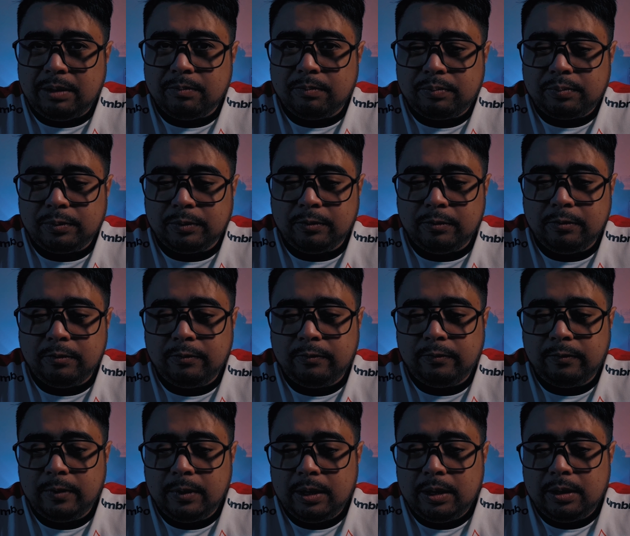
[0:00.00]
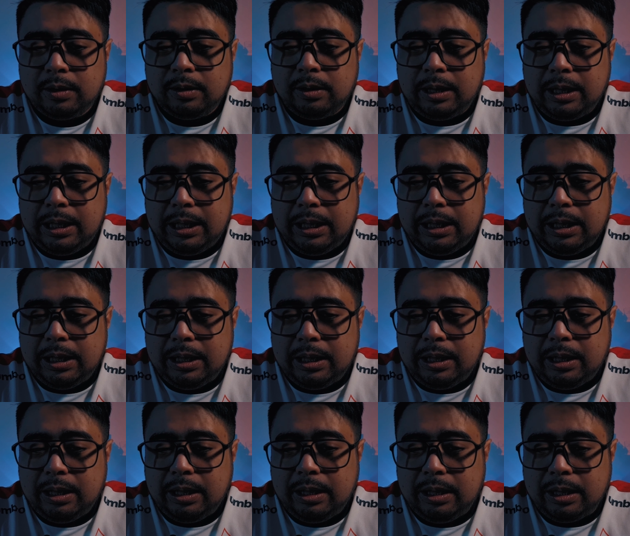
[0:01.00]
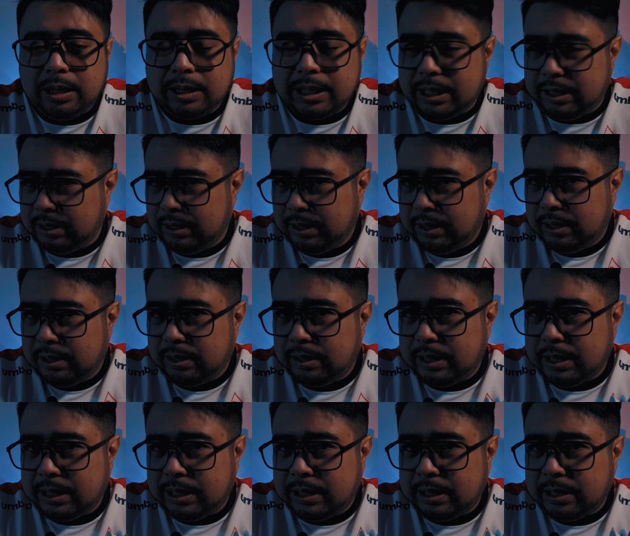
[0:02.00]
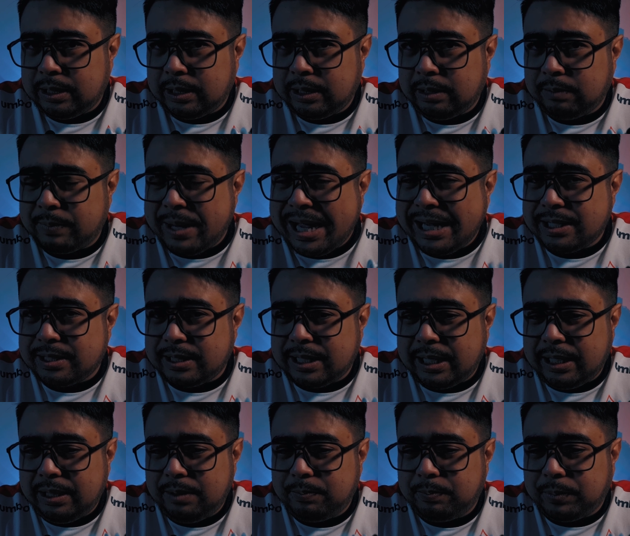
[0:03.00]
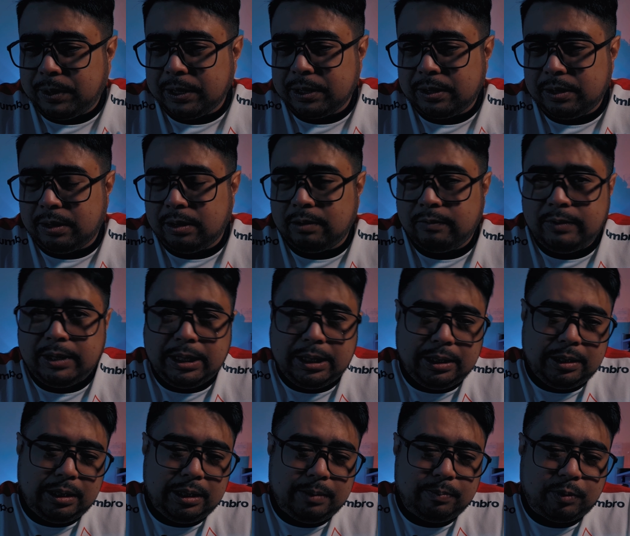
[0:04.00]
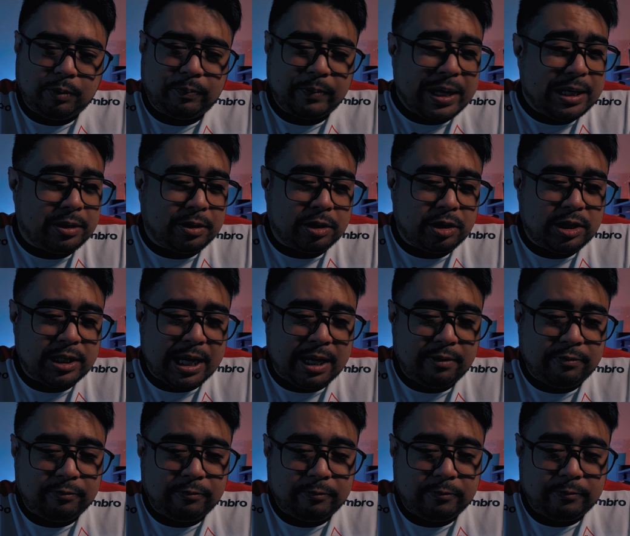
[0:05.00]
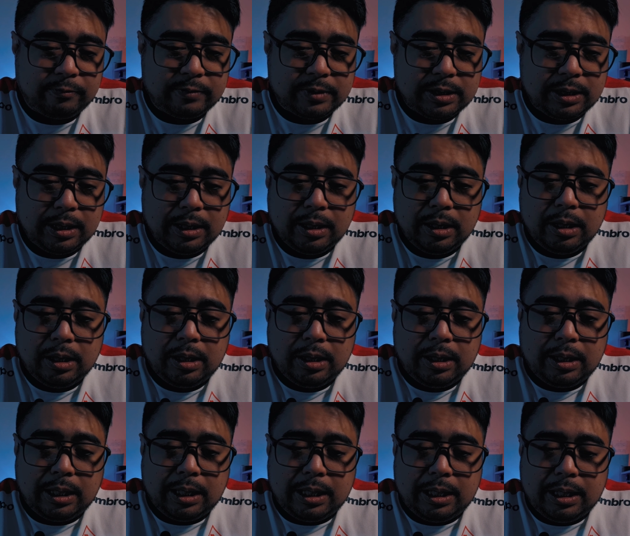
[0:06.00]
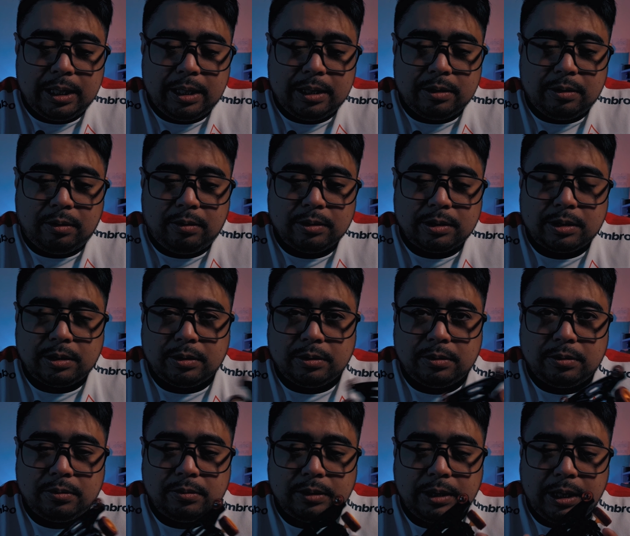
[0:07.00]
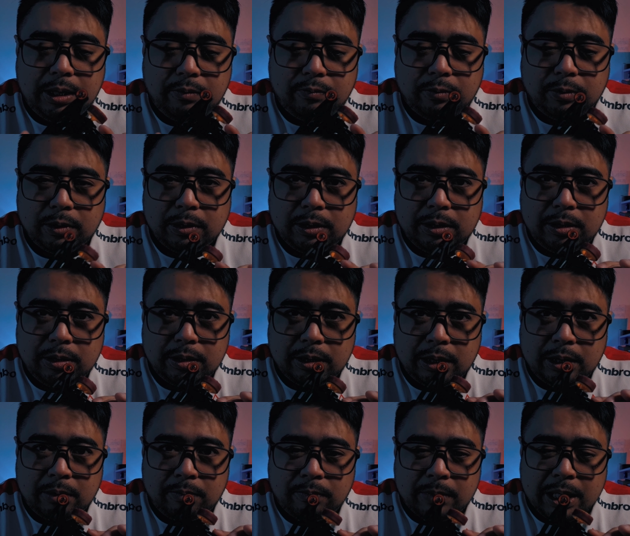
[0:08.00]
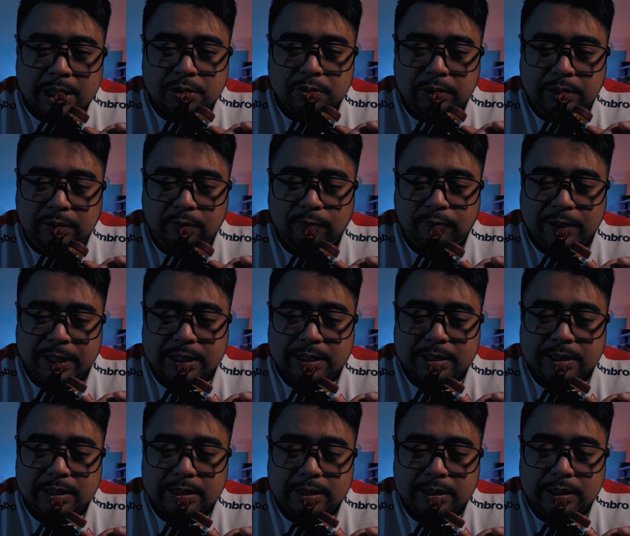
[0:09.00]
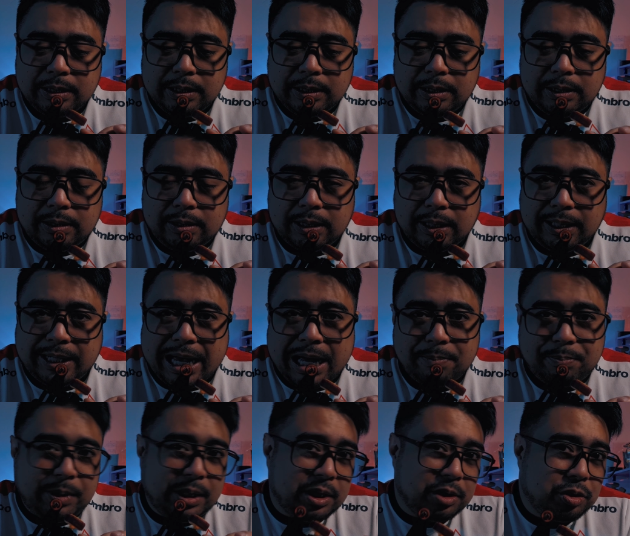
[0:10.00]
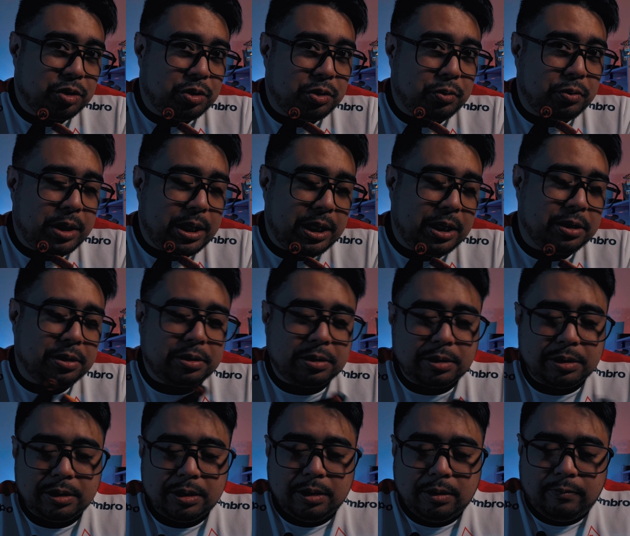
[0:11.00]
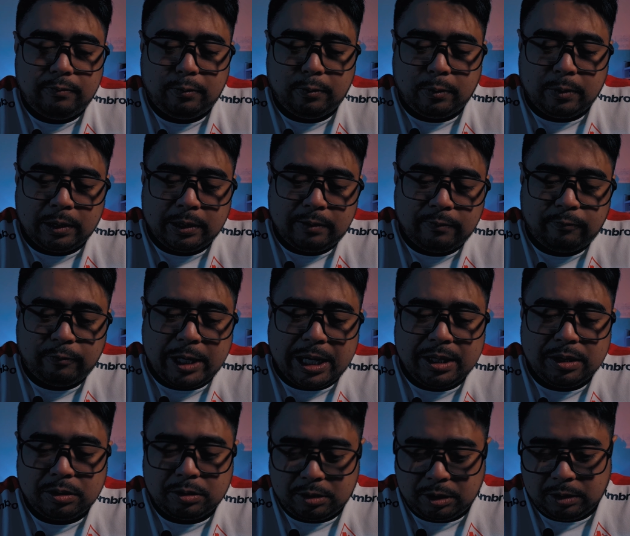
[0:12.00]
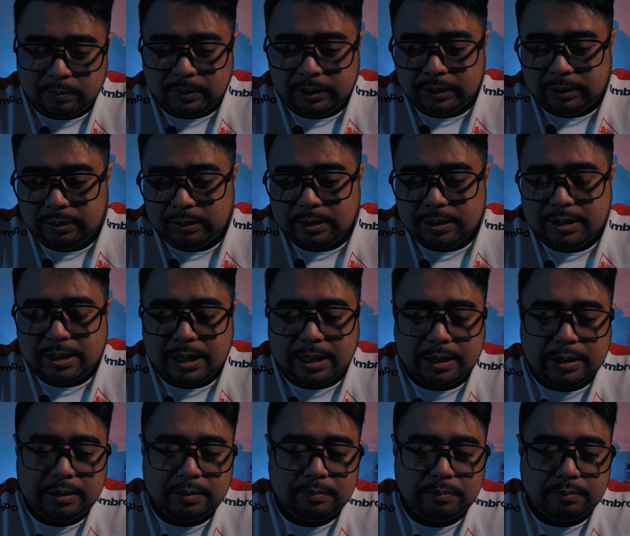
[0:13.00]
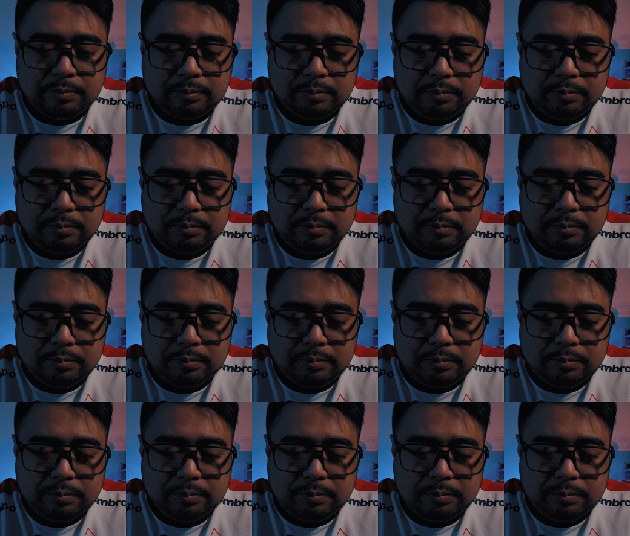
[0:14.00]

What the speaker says: improve the backside part of the propeller shaft, and also they would actually fix the gap issue here for the front terminals. Then